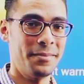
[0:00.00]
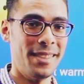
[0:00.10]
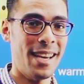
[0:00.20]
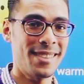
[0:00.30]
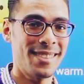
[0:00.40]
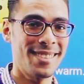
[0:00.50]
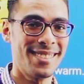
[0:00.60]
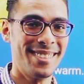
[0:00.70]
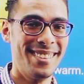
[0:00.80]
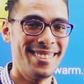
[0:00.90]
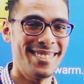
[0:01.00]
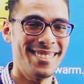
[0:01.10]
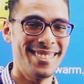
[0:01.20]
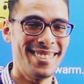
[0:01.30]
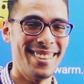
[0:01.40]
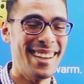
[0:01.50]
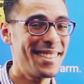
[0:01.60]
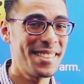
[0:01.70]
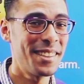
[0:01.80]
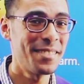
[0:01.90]
Yes,
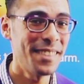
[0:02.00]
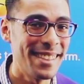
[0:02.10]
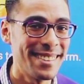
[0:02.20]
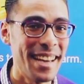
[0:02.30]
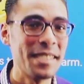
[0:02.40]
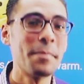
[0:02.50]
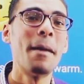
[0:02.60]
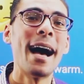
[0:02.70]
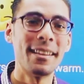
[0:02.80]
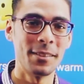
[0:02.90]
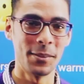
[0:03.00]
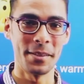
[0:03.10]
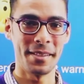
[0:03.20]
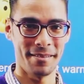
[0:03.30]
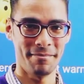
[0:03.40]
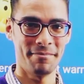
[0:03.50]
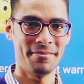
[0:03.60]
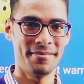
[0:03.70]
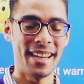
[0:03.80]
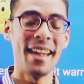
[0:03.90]
it's not feet, it's paddles.
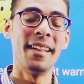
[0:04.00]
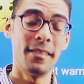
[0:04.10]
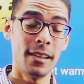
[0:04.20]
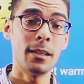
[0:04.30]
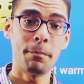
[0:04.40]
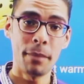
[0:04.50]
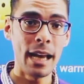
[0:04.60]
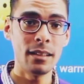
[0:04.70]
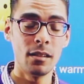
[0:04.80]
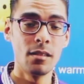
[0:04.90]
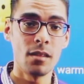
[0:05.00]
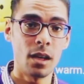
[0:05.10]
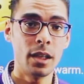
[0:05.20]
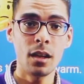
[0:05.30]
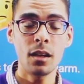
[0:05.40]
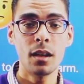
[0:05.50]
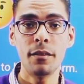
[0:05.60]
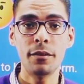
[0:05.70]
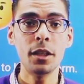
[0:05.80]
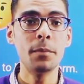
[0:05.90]
Their paddles are not
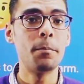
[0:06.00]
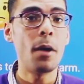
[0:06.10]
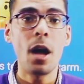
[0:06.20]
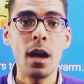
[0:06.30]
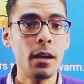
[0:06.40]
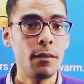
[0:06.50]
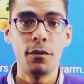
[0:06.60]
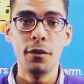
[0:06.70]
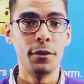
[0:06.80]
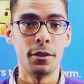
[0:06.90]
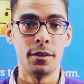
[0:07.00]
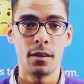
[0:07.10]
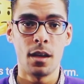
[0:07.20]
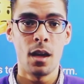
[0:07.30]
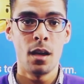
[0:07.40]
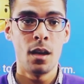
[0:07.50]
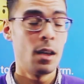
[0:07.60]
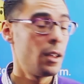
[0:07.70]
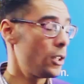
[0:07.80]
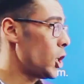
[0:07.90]
covered by feathers.
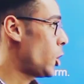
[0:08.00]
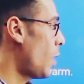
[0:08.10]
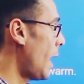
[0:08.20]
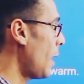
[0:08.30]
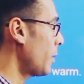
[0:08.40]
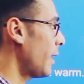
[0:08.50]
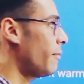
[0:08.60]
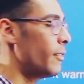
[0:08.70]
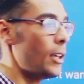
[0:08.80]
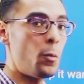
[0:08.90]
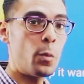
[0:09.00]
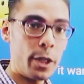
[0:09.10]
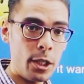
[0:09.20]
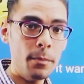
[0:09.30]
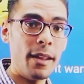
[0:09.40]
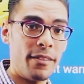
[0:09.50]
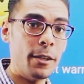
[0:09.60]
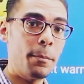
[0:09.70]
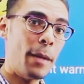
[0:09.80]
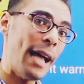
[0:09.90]
So how can they warm
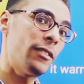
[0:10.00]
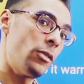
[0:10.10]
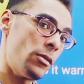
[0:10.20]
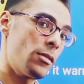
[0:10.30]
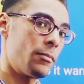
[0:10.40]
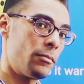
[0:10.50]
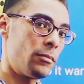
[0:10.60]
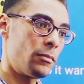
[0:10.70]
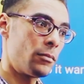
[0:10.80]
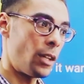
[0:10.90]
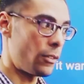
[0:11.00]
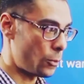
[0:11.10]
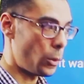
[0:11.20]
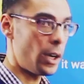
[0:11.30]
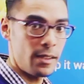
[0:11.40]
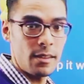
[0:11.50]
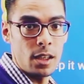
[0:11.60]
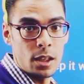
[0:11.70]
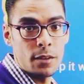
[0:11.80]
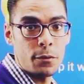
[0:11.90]
their paddles? Otherwise, they're
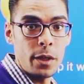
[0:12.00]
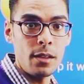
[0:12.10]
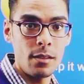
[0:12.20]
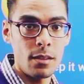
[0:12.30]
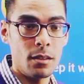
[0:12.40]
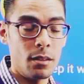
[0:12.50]
gonna freeze.